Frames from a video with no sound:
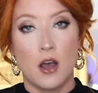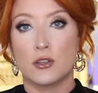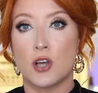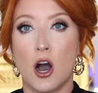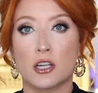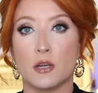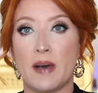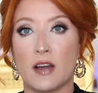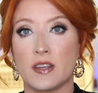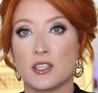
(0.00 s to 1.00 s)
talked
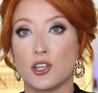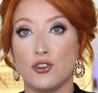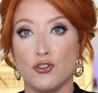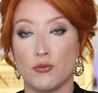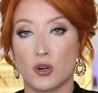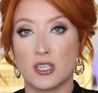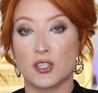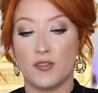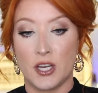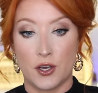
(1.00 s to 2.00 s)
about this in
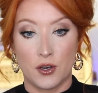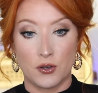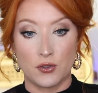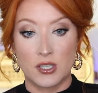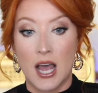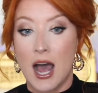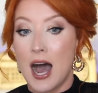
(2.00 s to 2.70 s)
numerous videos.